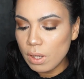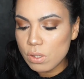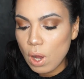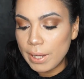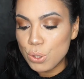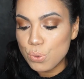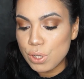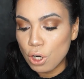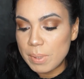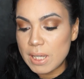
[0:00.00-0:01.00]
So I use
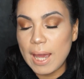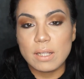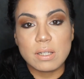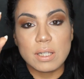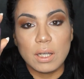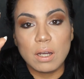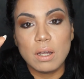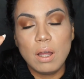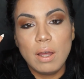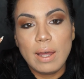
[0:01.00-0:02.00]
the Urban Decay De Slick,
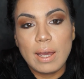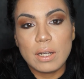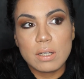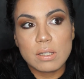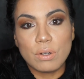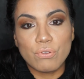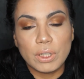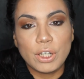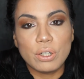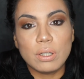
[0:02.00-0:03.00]
and it is a
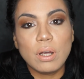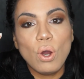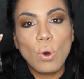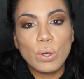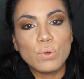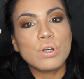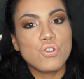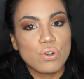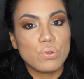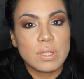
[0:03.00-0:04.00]
really good oil
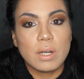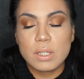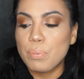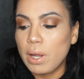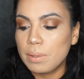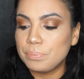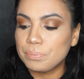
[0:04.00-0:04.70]
control setting spray.